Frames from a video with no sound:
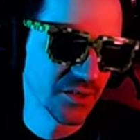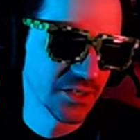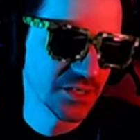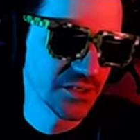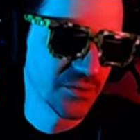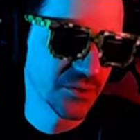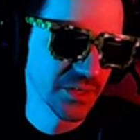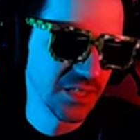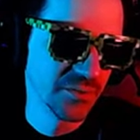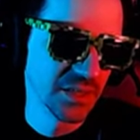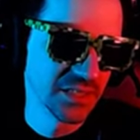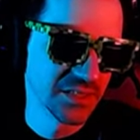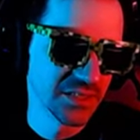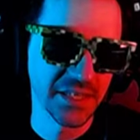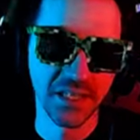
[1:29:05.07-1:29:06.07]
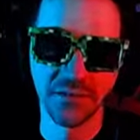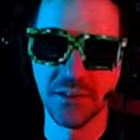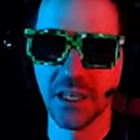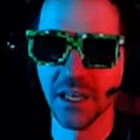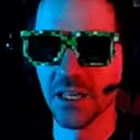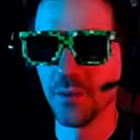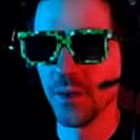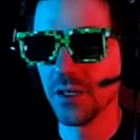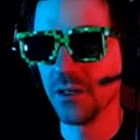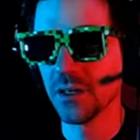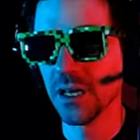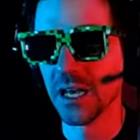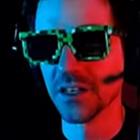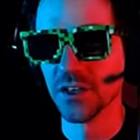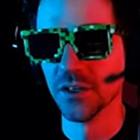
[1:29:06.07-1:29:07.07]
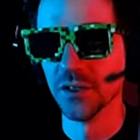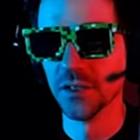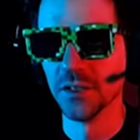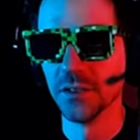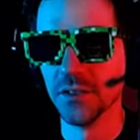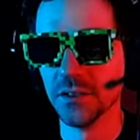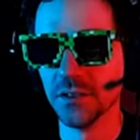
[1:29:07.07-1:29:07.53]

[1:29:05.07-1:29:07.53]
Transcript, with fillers: the stream instead of the enemy? I could.